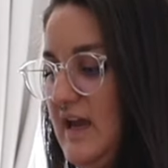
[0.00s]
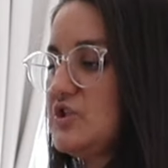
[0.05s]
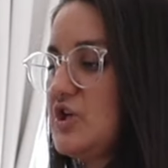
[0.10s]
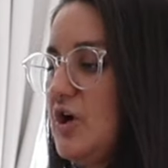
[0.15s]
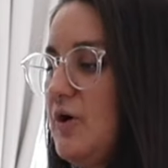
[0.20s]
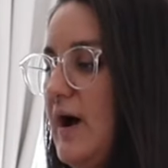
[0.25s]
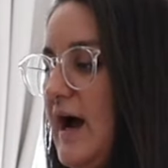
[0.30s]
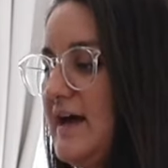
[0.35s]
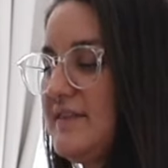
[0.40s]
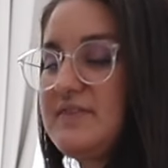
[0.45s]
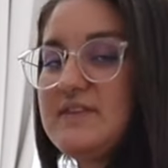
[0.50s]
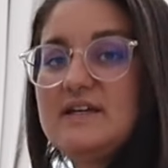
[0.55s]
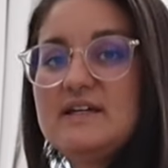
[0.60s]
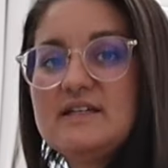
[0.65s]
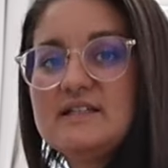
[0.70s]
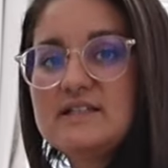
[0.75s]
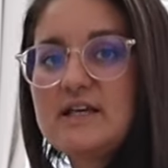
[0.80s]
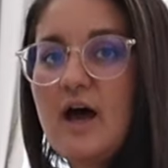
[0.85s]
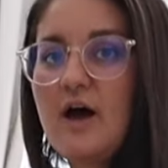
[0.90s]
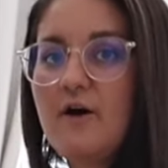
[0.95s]
So at
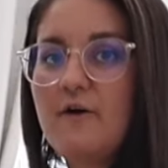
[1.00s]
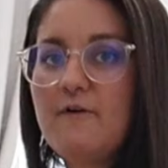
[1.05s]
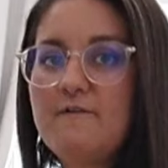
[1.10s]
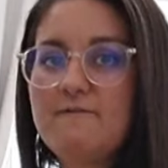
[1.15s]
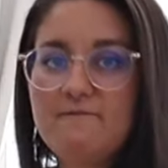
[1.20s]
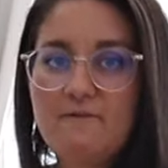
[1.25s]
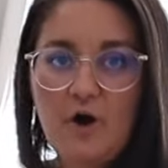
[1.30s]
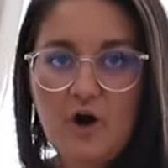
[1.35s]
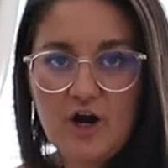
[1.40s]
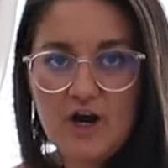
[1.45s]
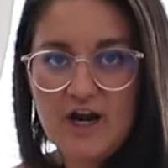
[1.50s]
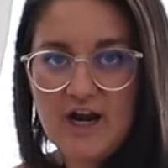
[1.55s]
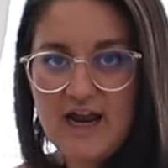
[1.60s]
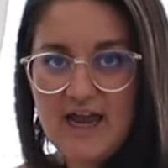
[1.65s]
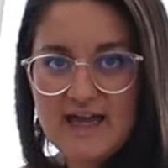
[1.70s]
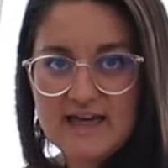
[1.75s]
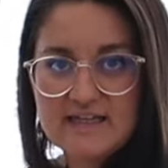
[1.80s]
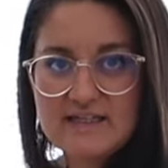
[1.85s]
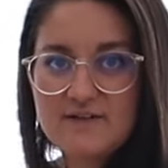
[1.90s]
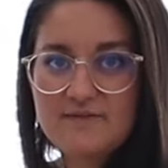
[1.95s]
this far
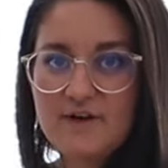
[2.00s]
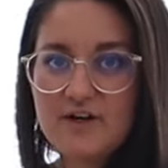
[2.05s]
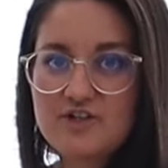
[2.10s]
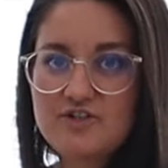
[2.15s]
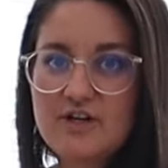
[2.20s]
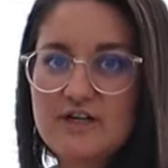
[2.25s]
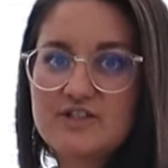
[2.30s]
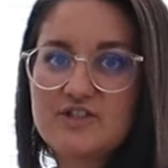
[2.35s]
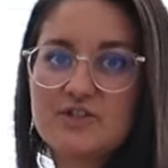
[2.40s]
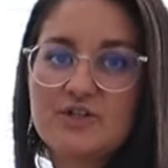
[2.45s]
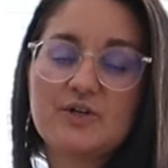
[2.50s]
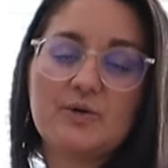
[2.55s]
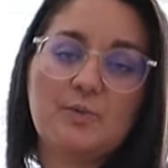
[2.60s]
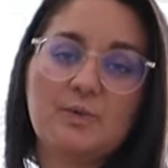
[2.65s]
end of our dresser,